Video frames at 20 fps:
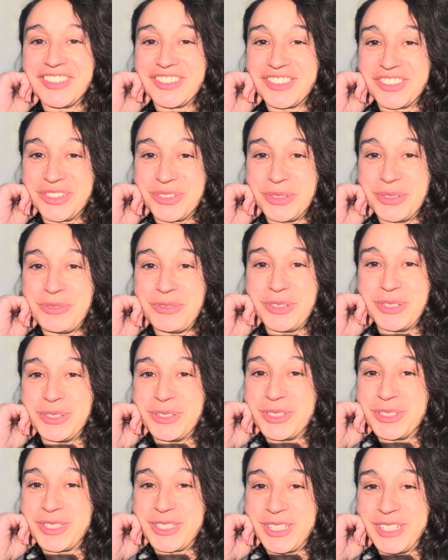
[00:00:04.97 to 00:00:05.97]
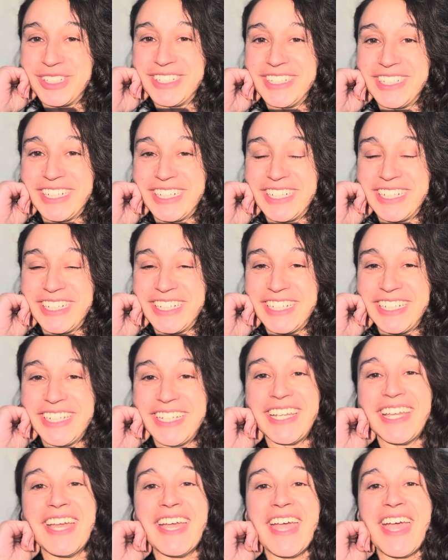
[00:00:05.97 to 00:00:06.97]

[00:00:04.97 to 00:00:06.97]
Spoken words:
Soulful Sunday.